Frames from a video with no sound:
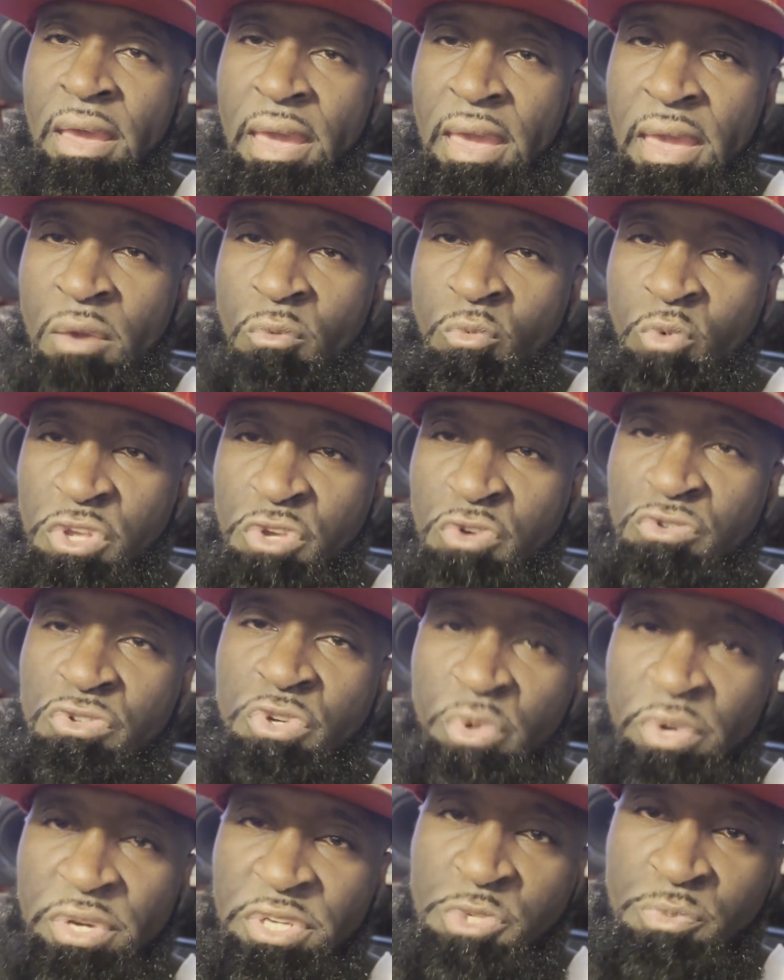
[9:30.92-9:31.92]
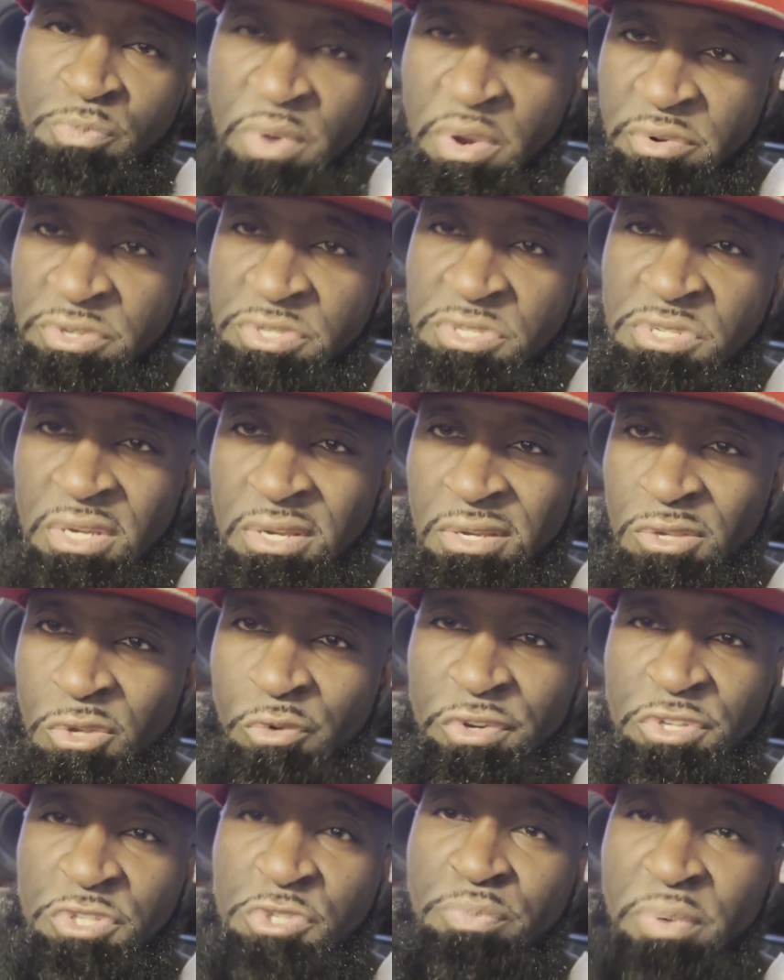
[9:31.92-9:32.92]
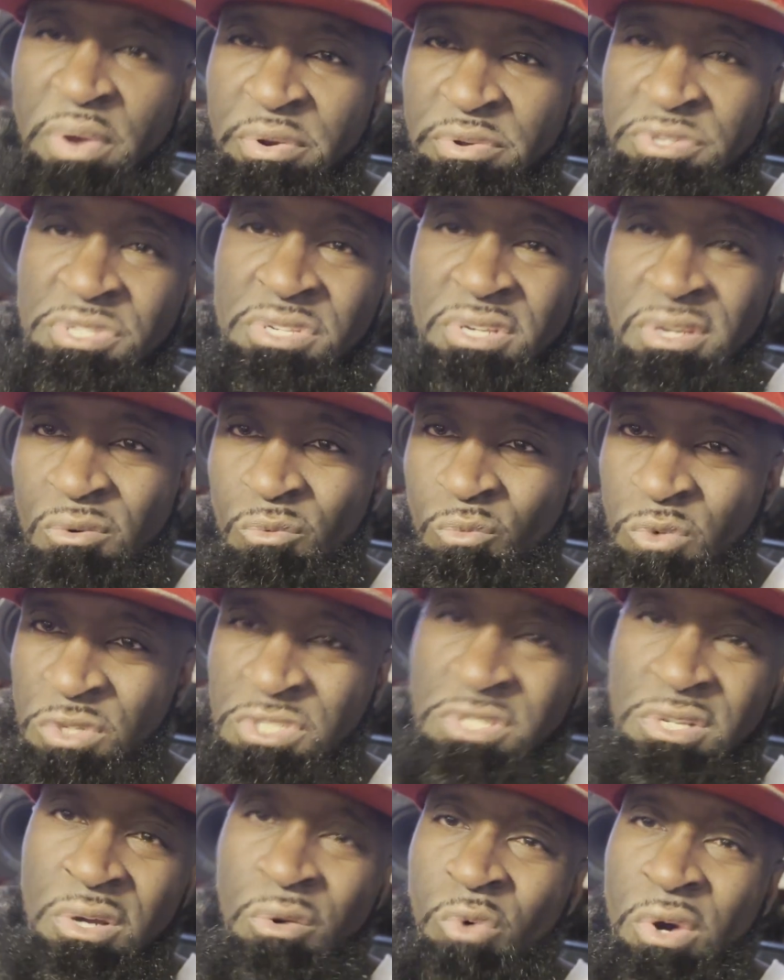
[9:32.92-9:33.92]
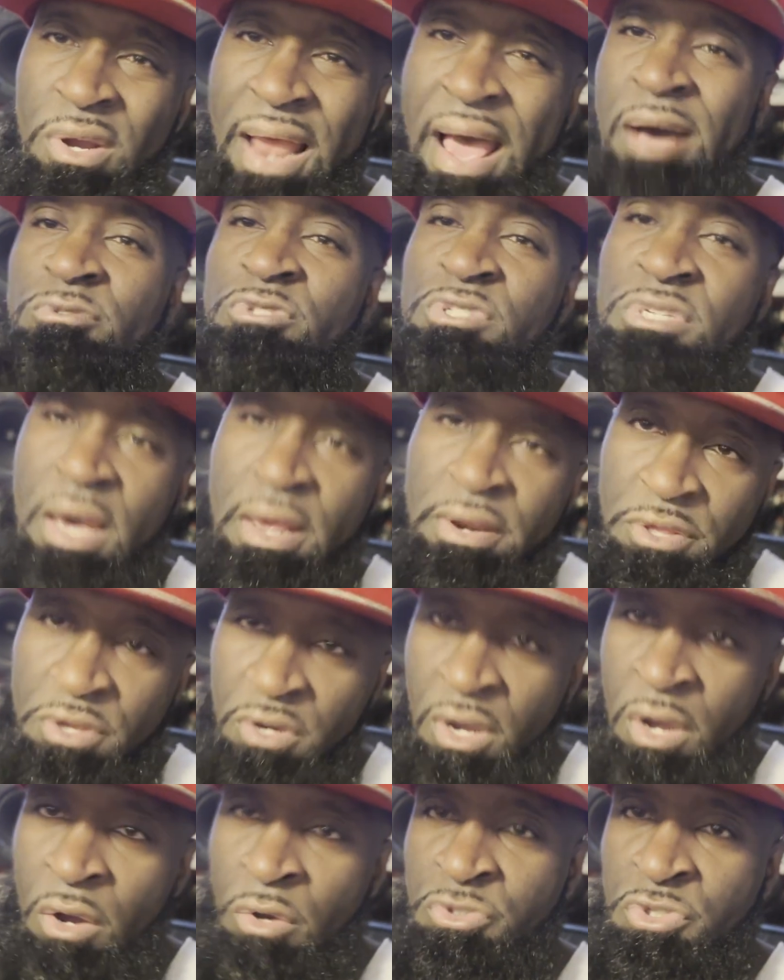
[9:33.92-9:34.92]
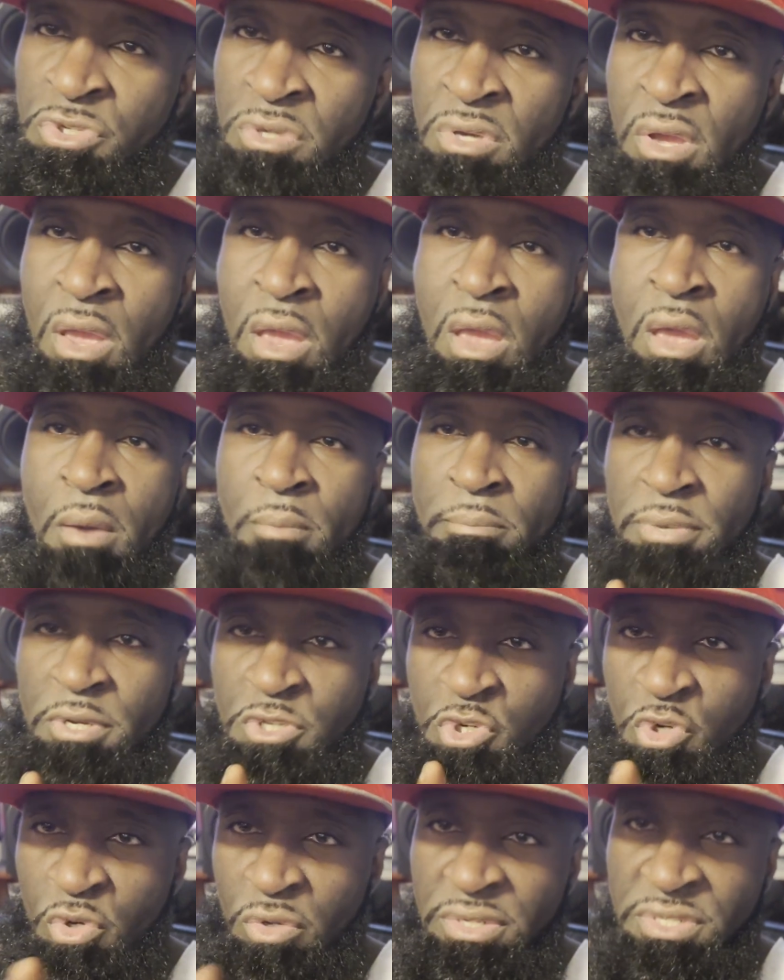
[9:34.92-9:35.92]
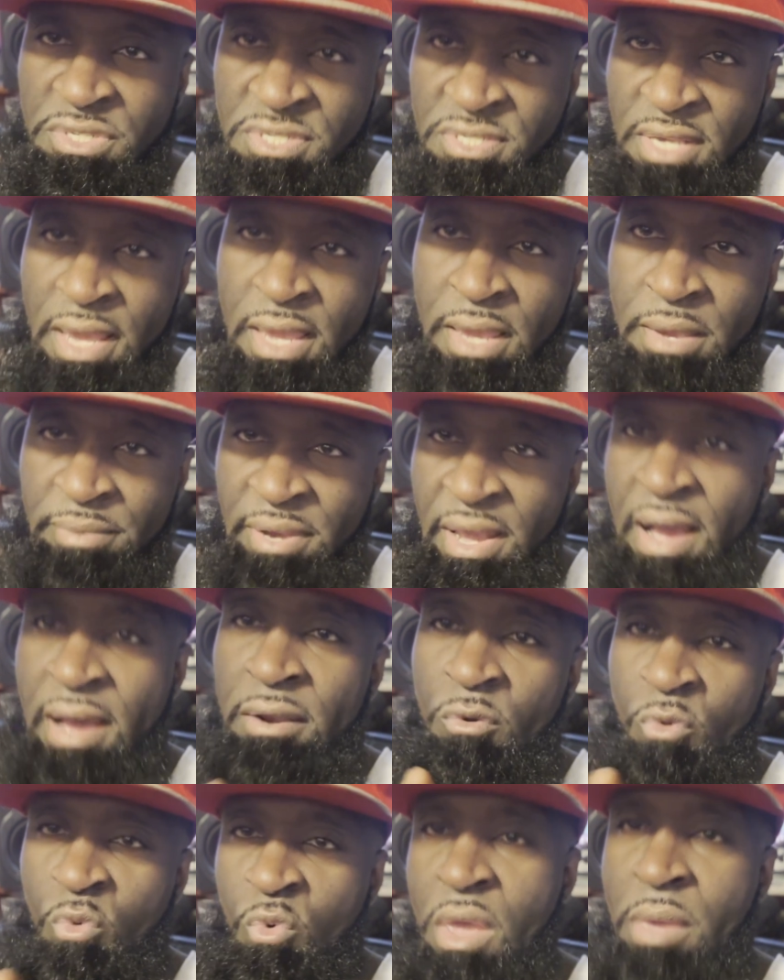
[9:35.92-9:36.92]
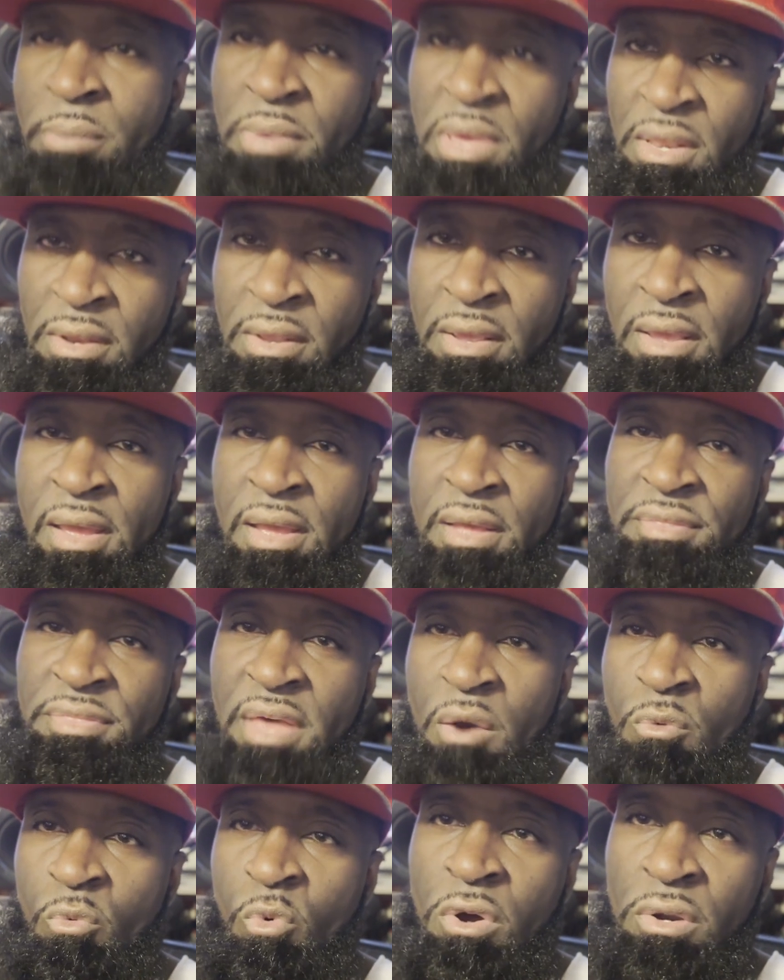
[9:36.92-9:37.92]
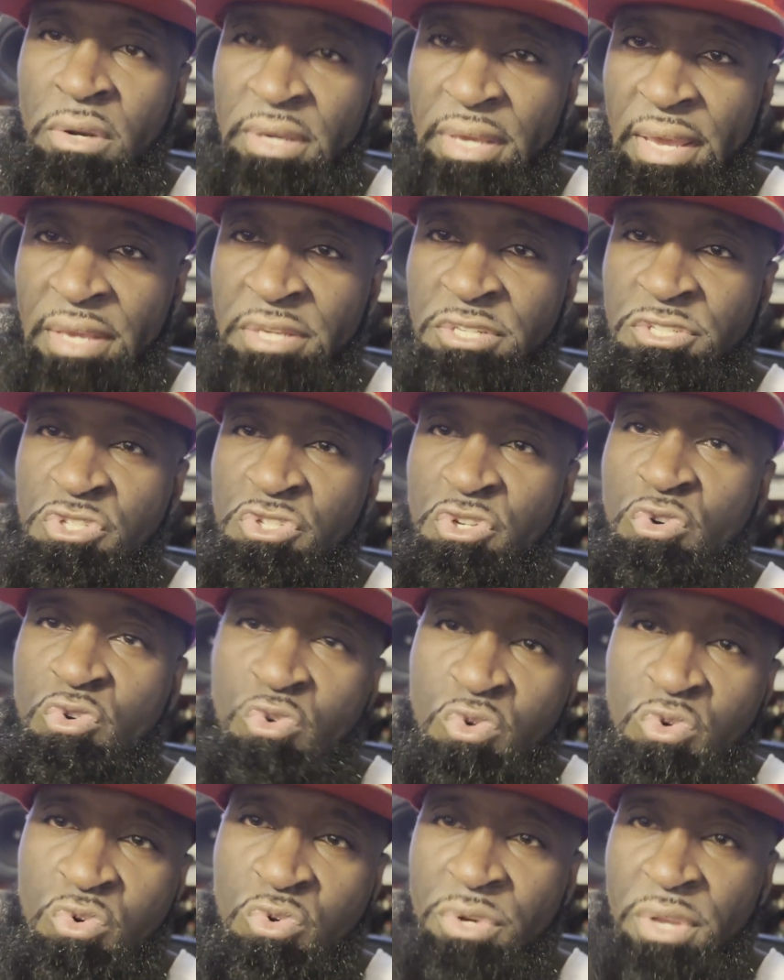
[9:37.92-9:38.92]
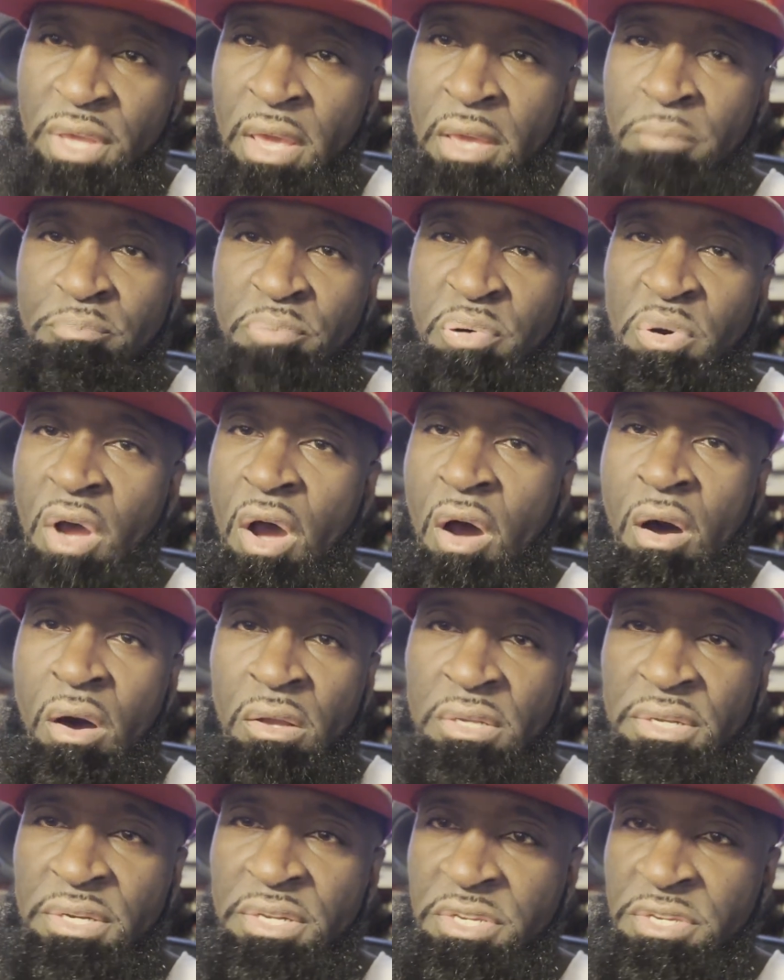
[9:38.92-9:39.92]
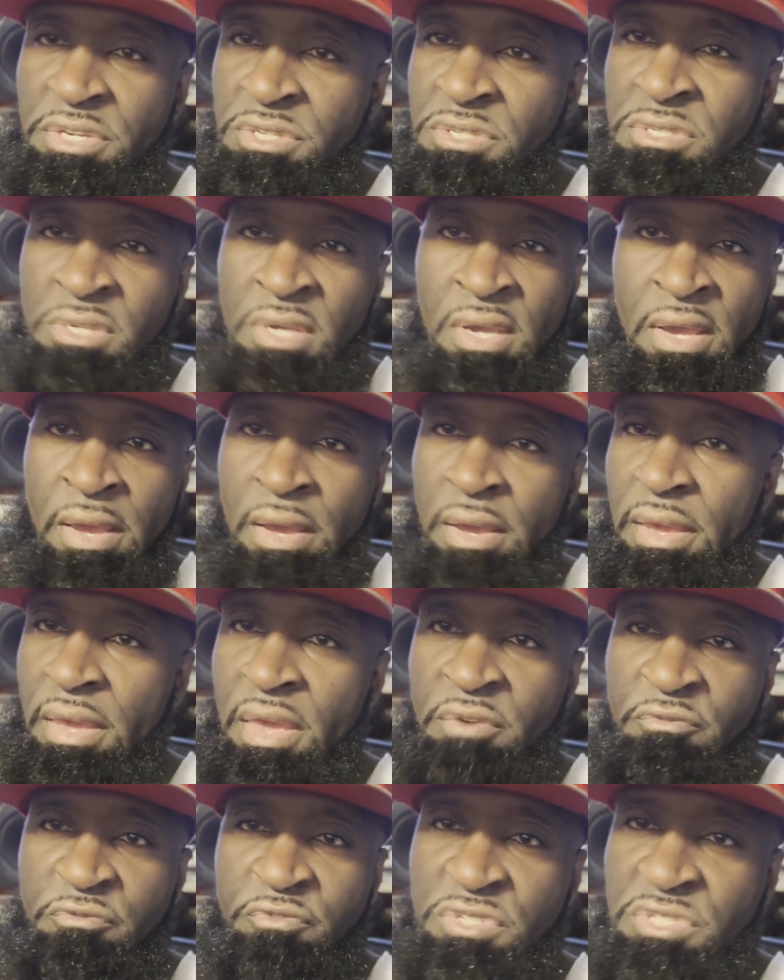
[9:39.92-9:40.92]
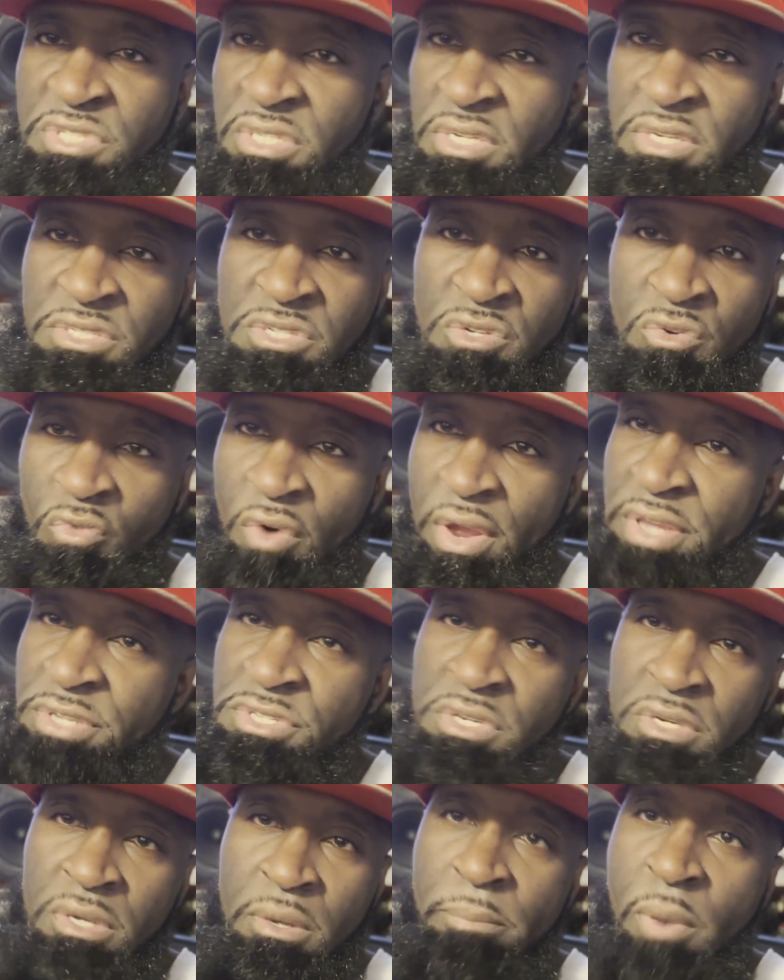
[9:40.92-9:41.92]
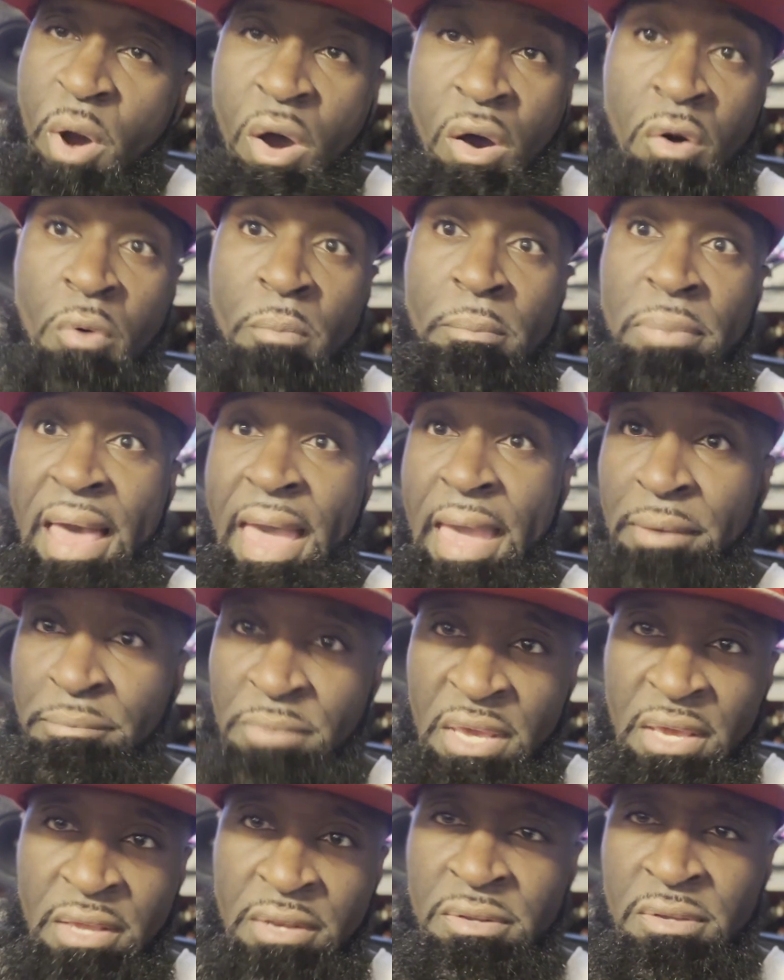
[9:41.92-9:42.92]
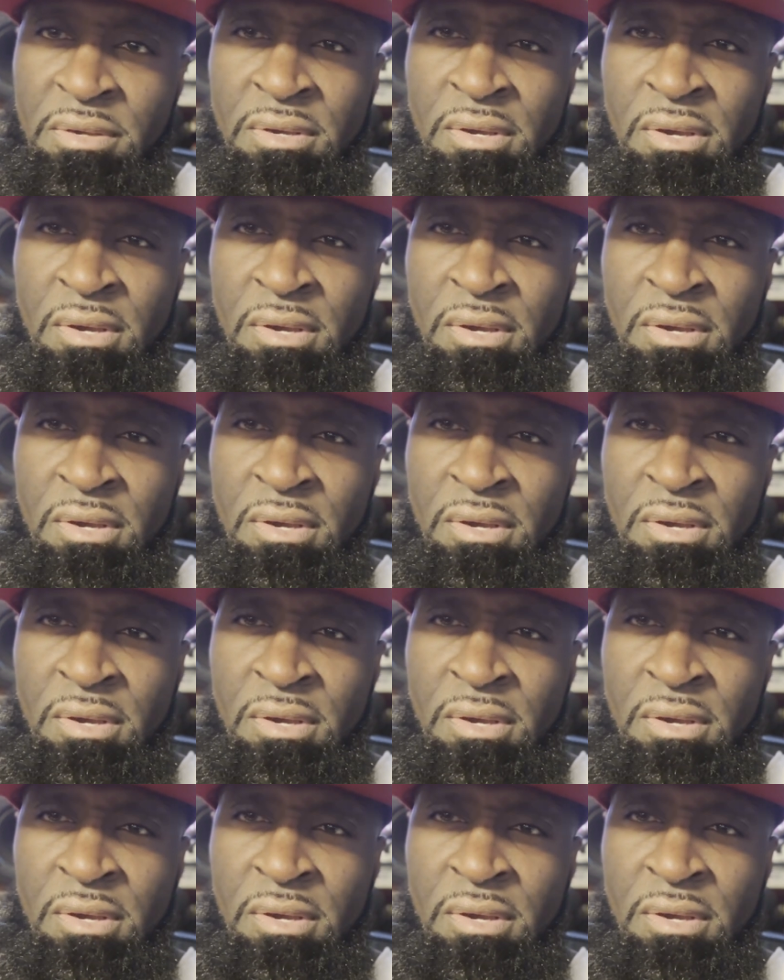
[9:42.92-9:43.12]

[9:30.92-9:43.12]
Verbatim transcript: And when you do experience it, you experience it with someone outside of your culture. But you're the same kind of women that want to exude and put all of these emphasis and raising the bar on black men.